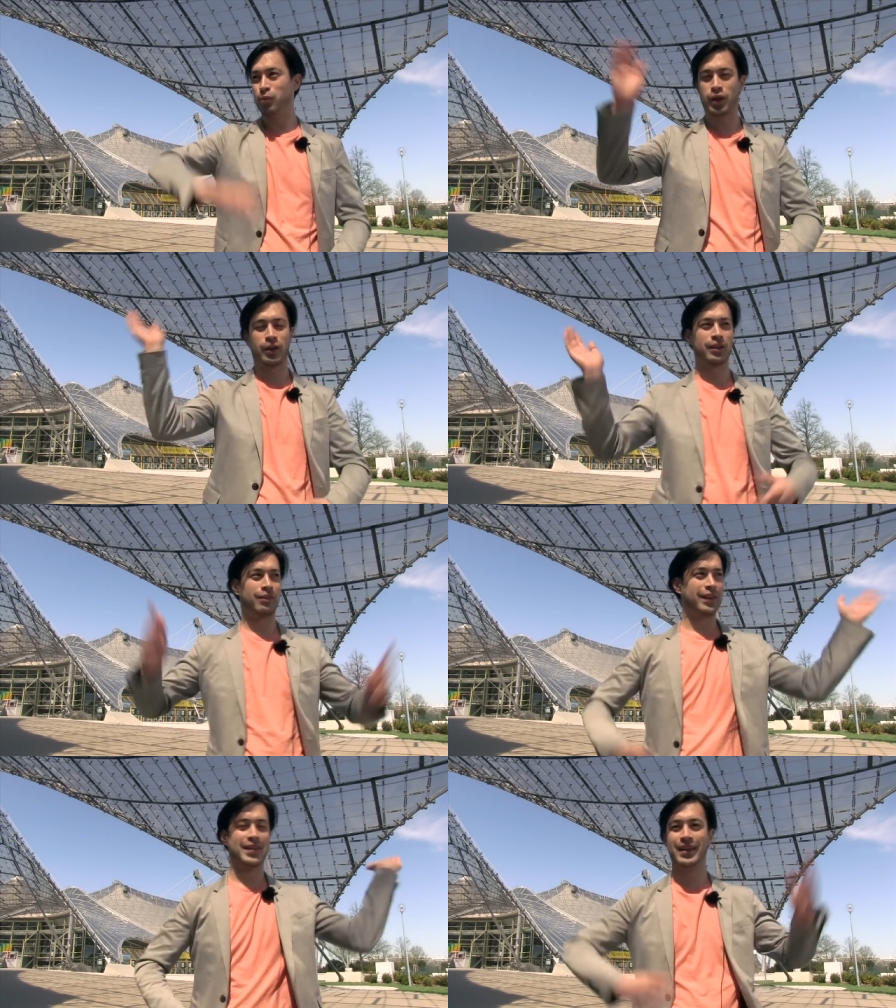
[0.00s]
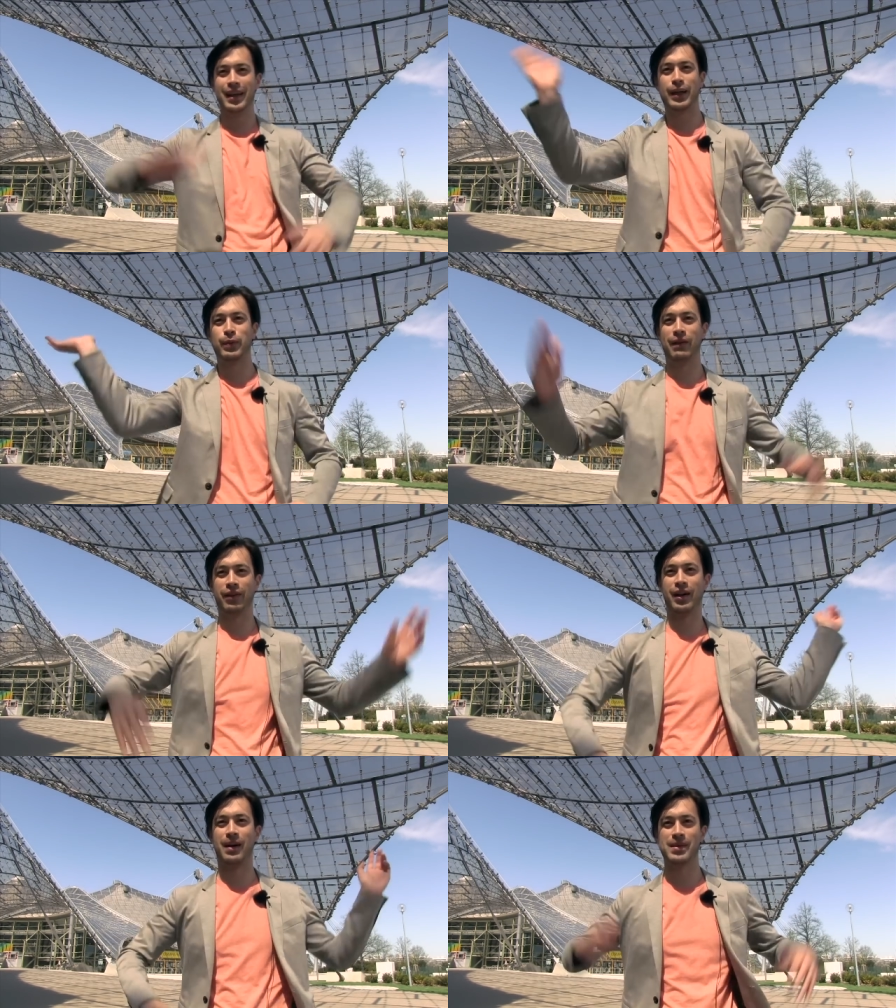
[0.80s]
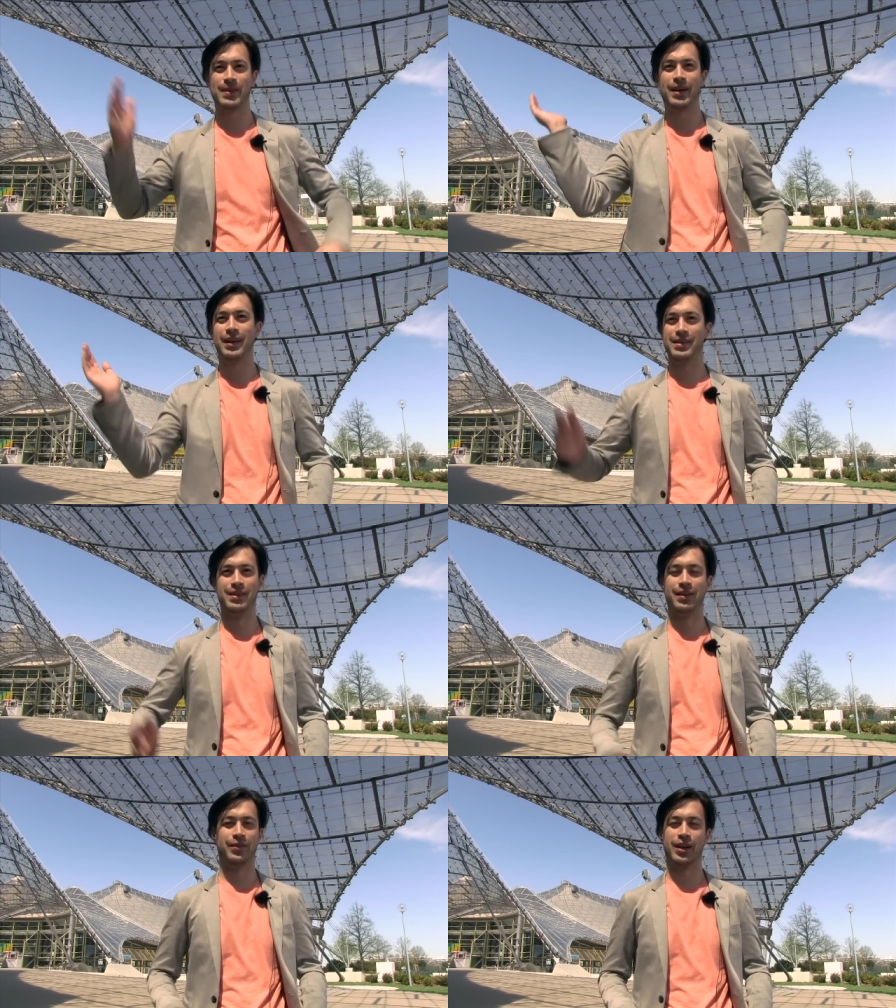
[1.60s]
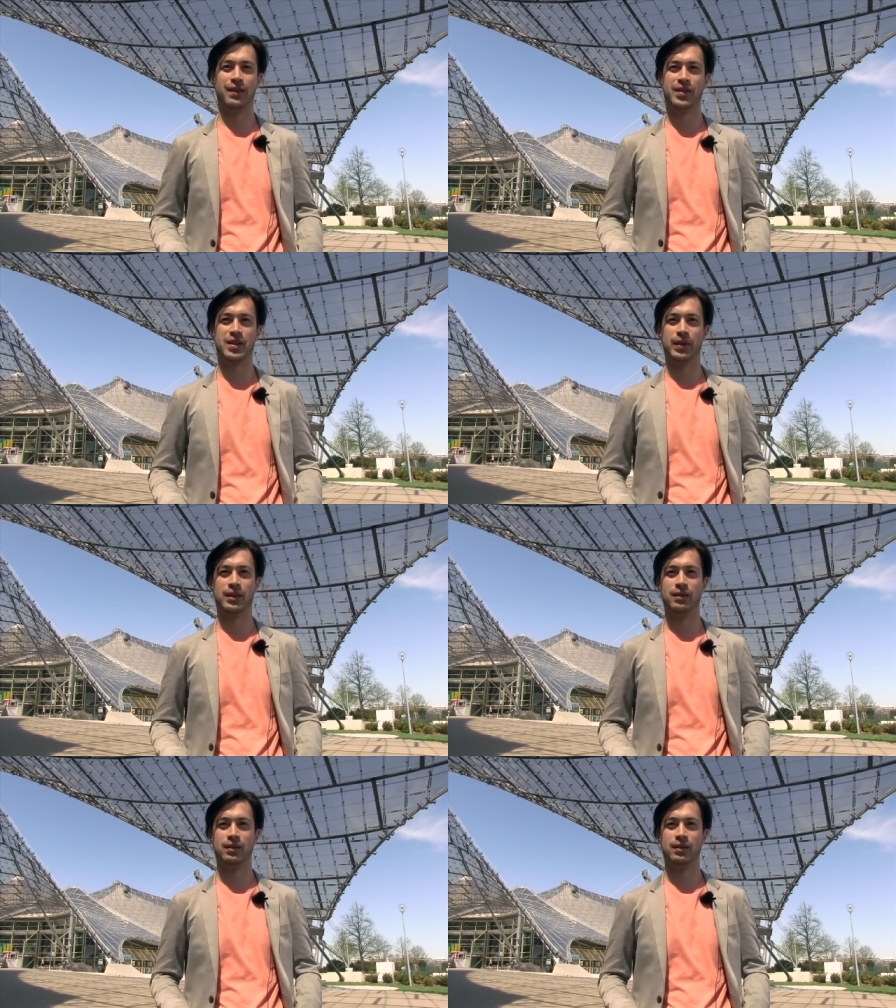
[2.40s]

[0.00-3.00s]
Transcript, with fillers: going around the city like waving your arms around is not a very efficient way